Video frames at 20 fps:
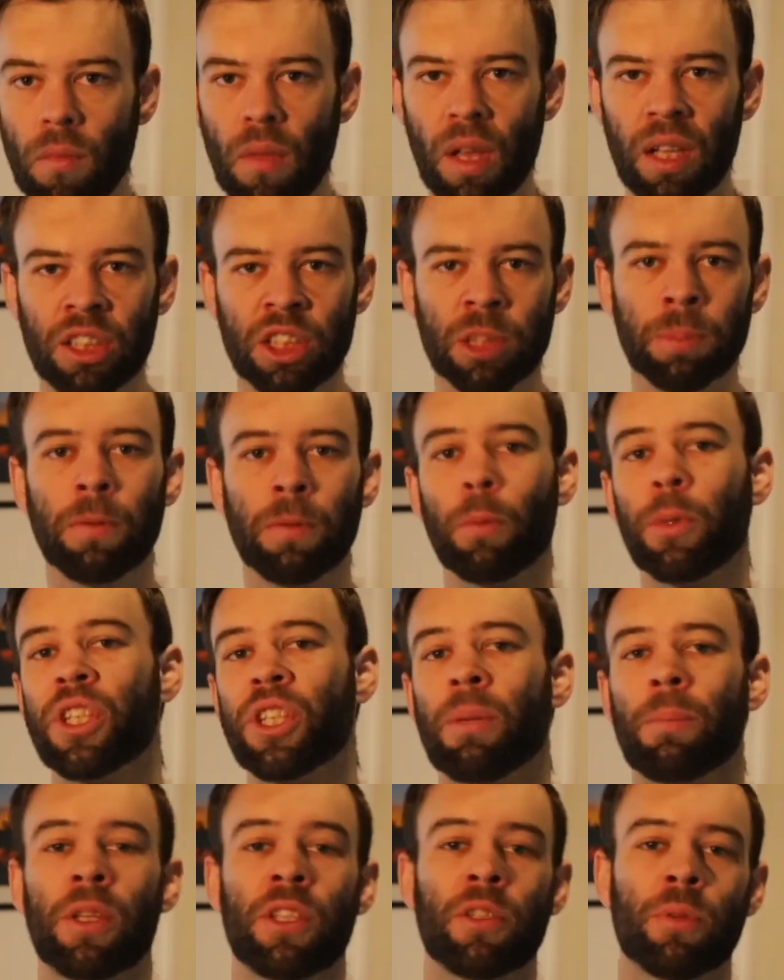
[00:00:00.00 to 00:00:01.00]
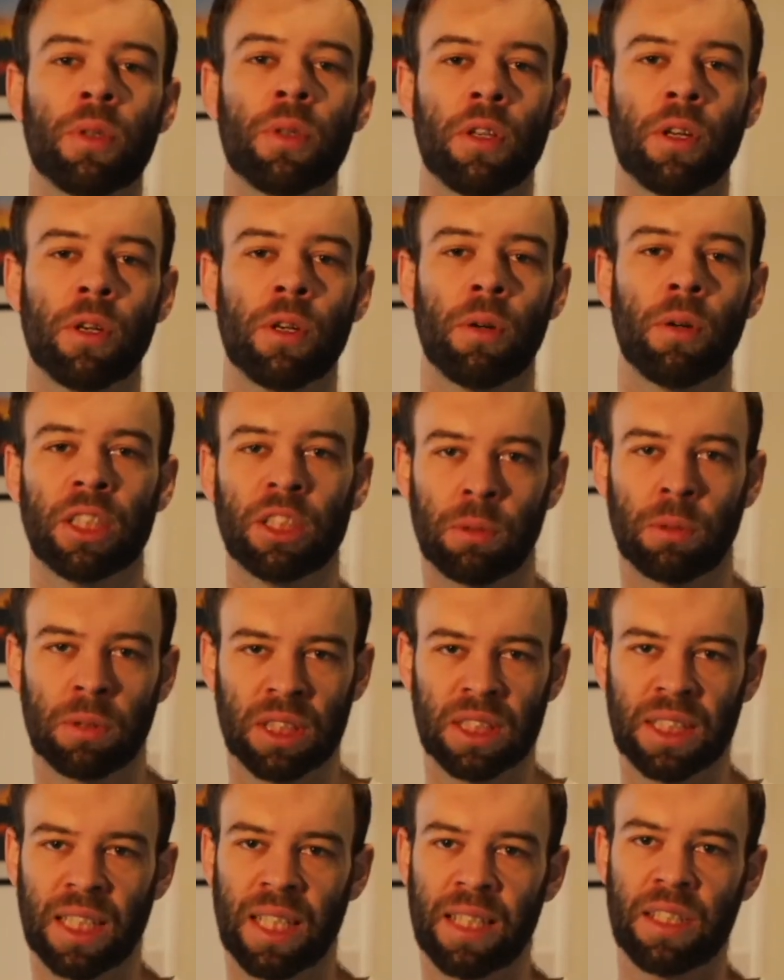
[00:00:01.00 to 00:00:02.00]
Just before we jump into it though, I just want to
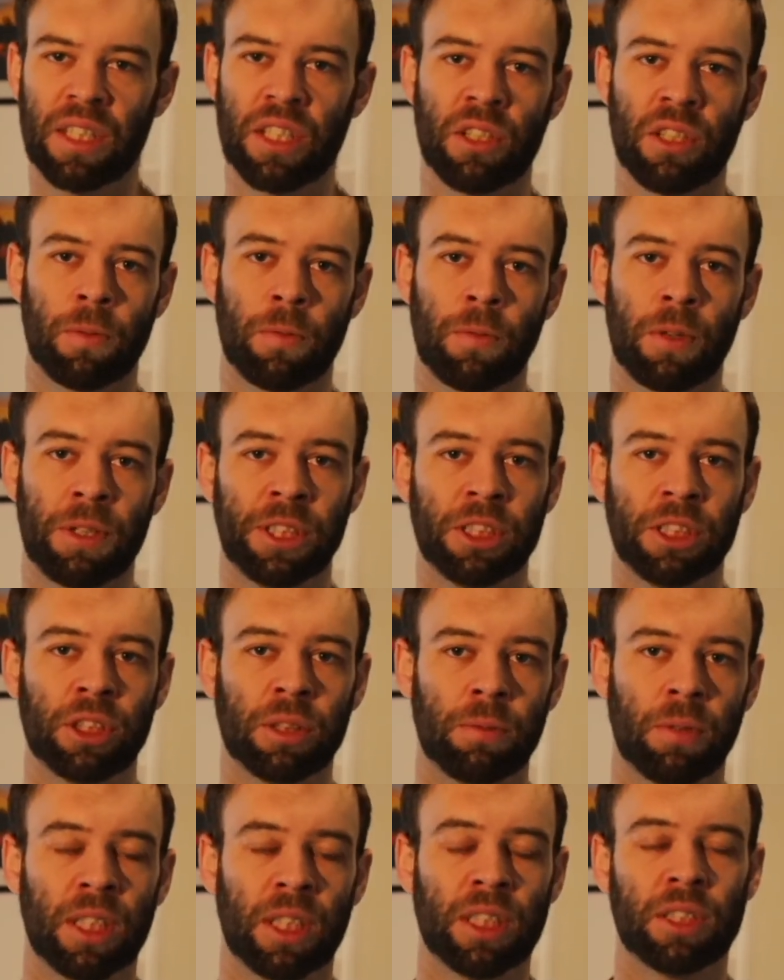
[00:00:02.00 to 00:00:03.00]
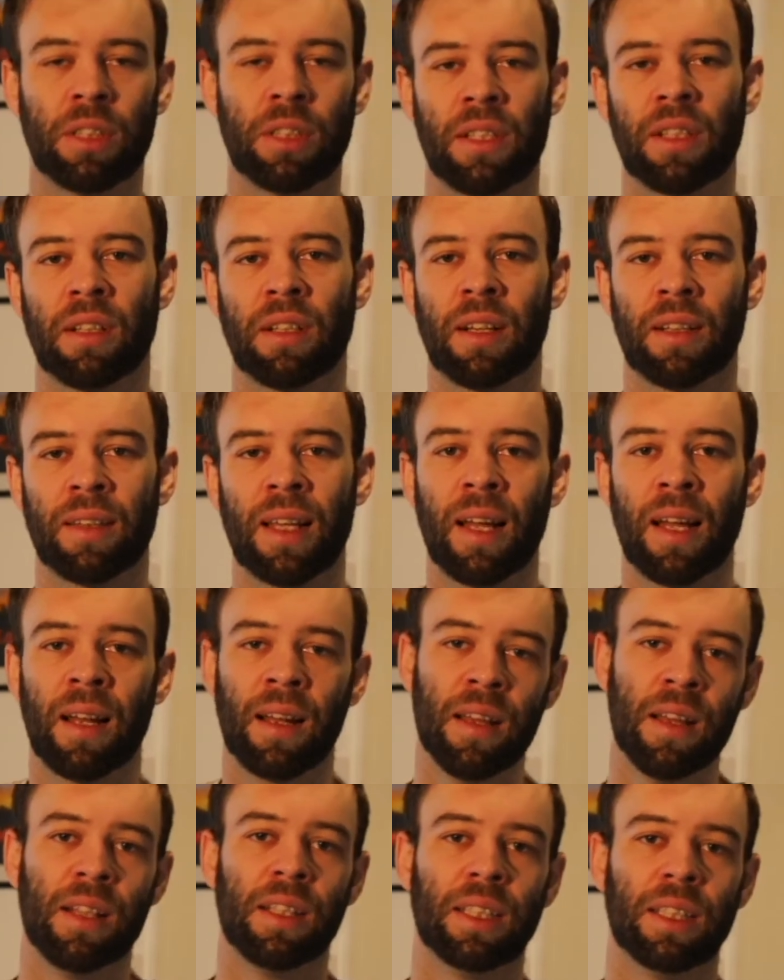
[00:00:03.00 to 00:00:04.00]
say this is not financial advice or anything like that.
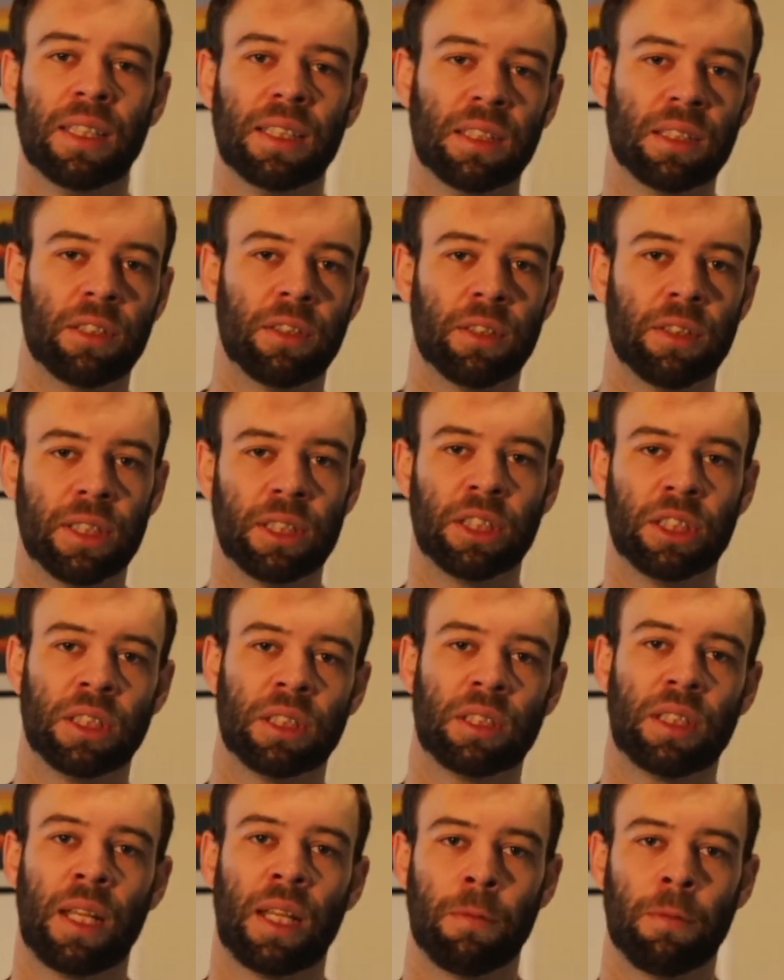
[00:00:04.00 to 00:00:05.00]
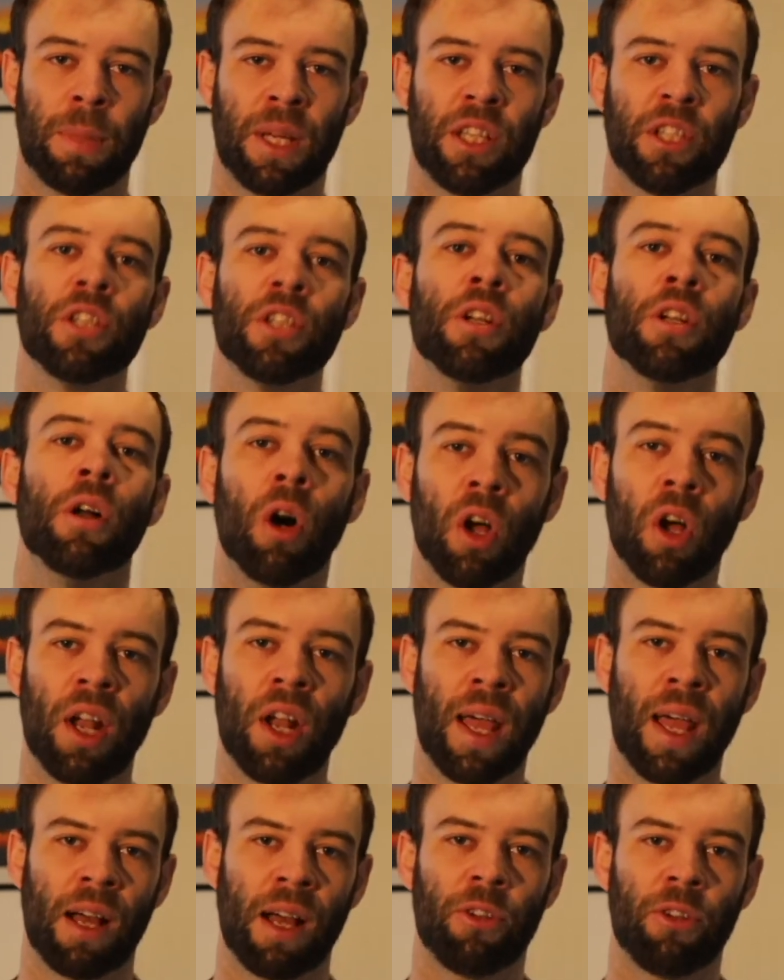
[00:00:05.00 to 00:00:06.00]
This is literally just information on
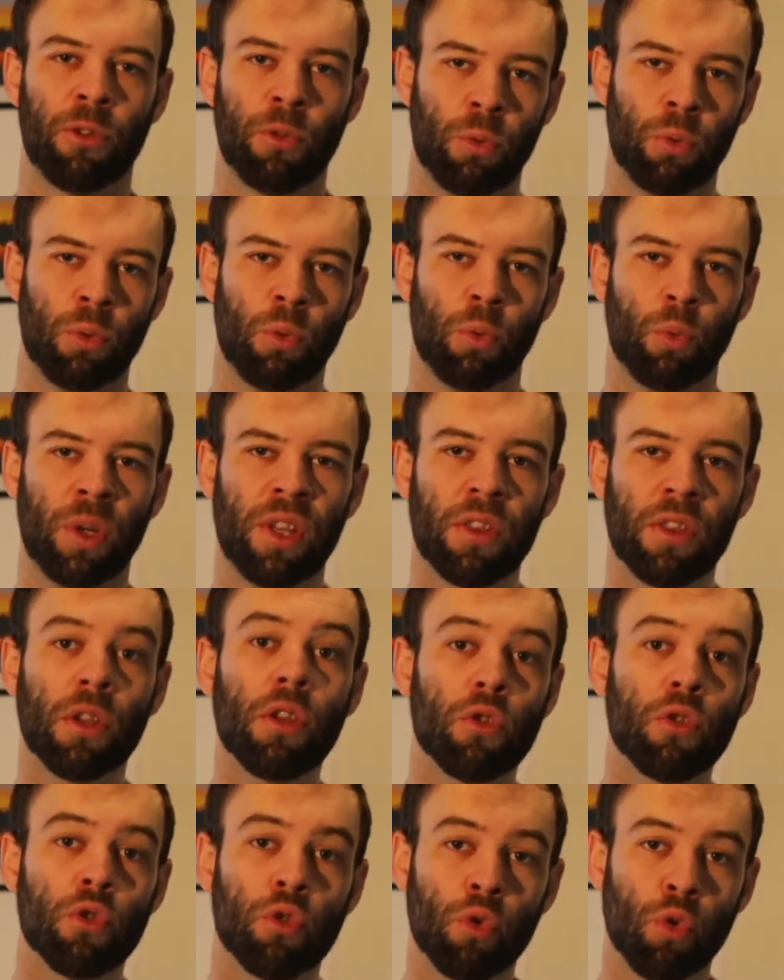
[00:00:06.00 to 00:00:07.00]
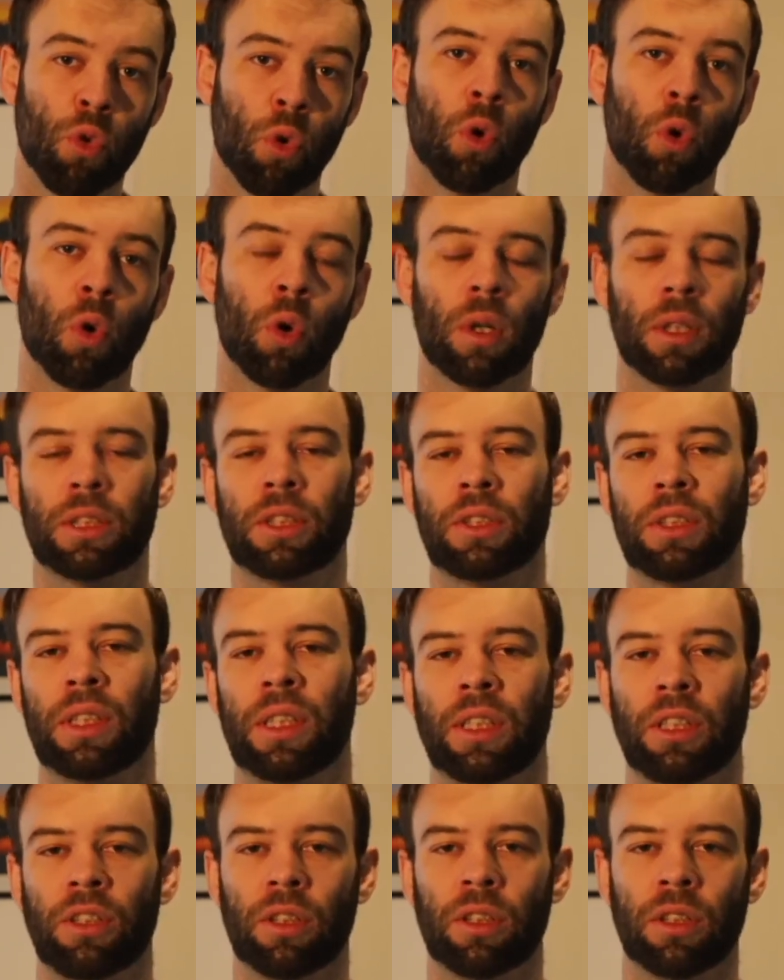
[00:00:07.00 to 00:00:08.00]
how to withdraw
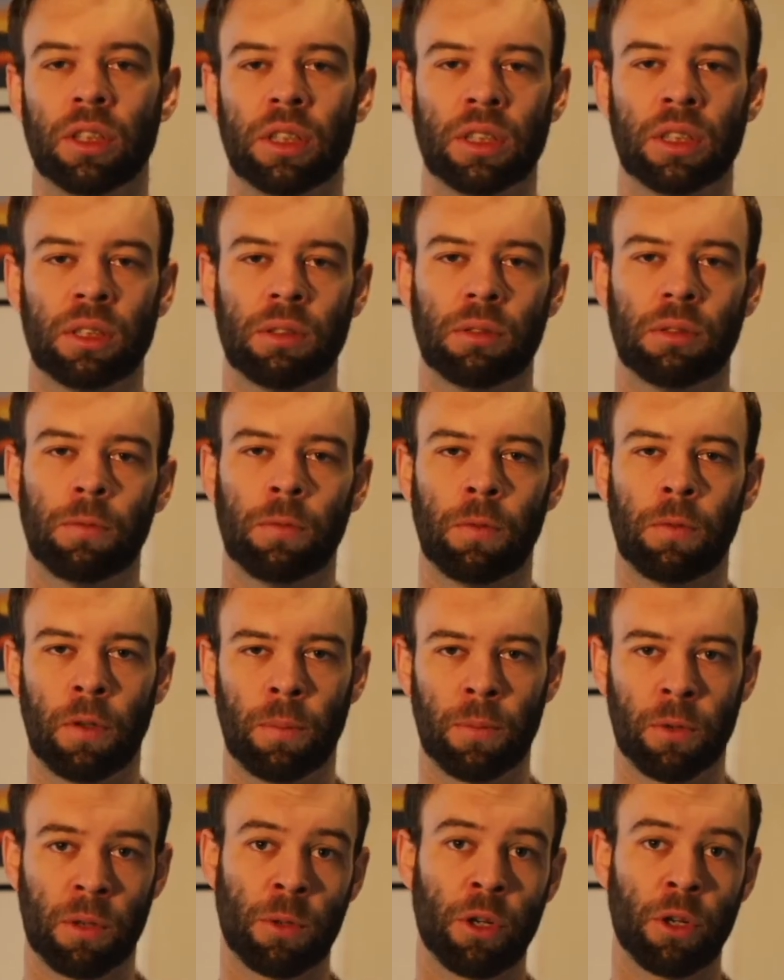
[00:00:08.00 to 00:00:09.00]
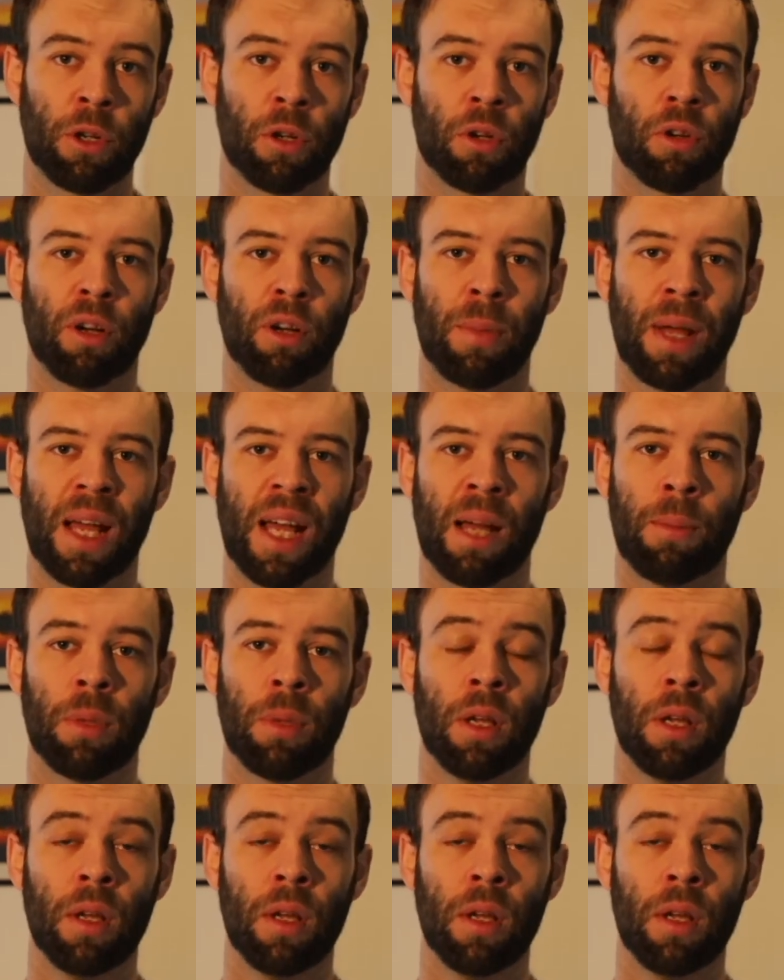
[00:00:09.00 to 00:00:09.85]
Australian dollars from the crypto.com app.